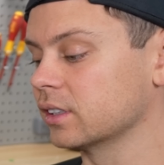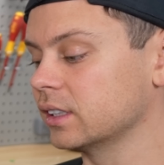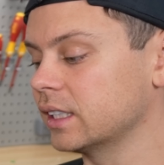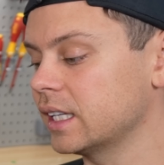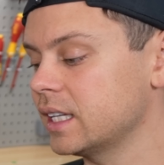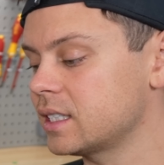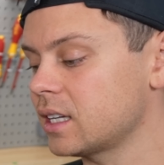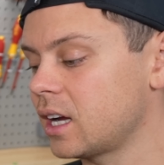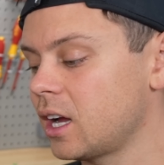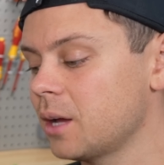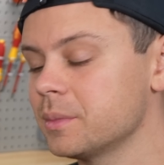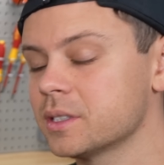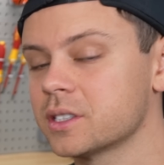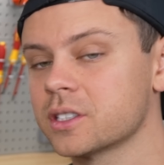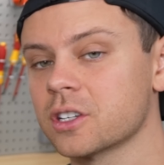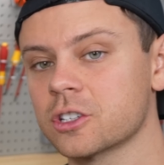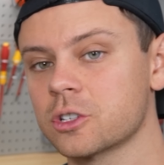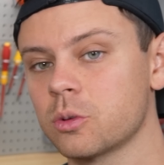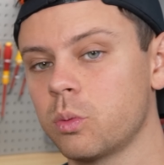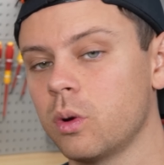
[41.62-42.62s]
a LiTime is
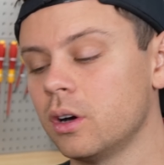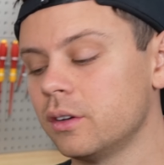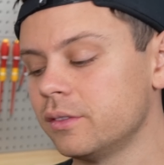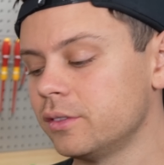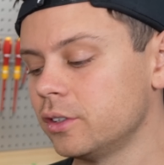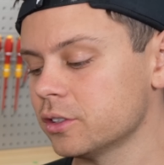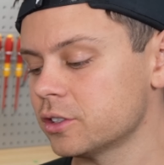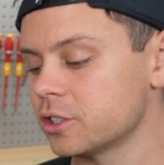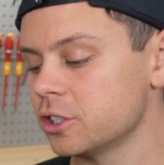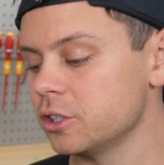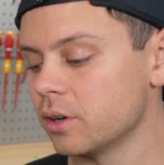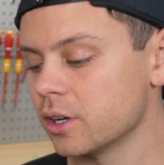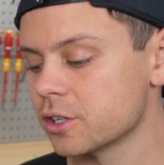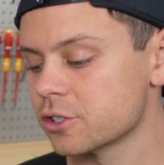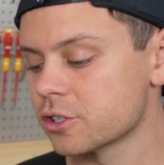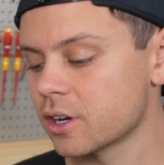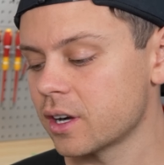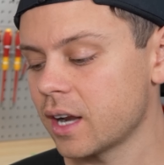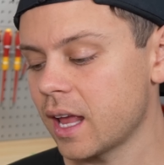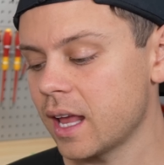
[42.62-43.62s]
their 12 volt
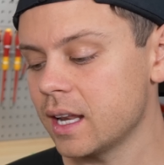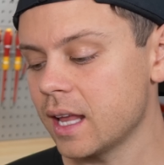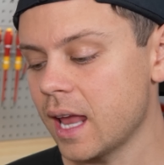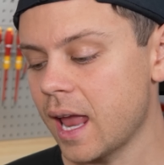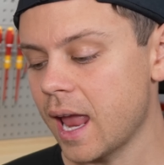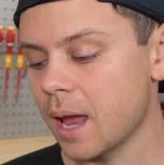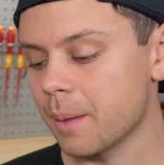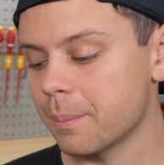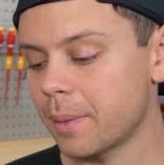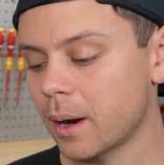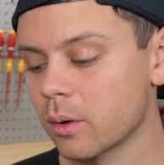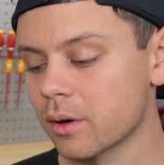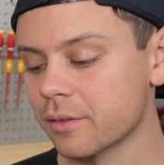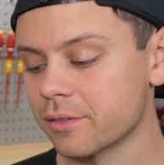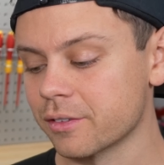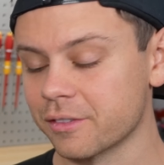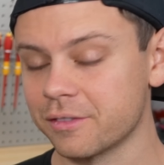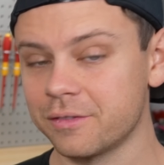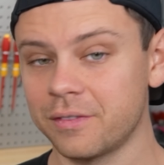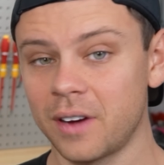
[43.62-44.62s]
280 amp hour
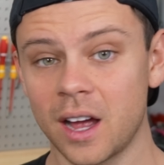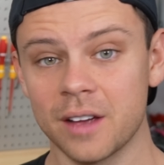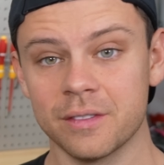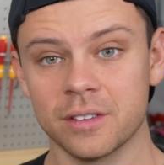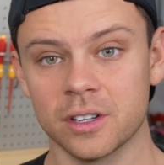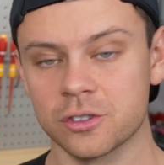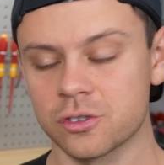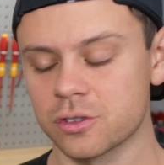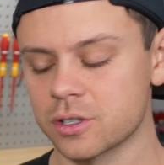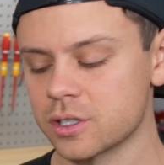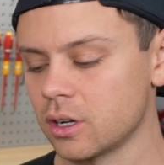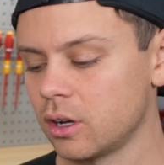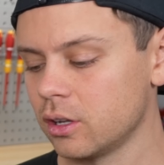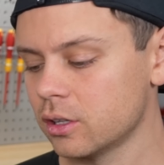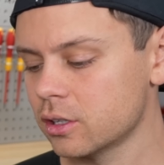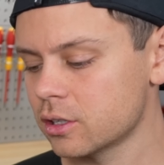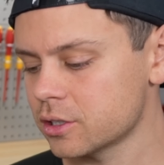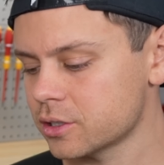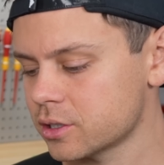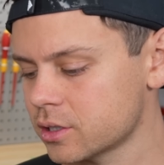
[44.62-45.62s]
for
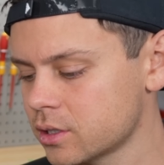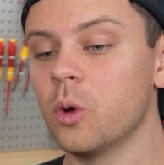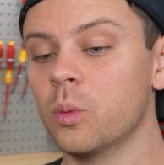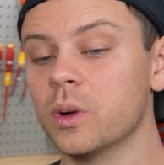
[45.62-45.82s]
$500,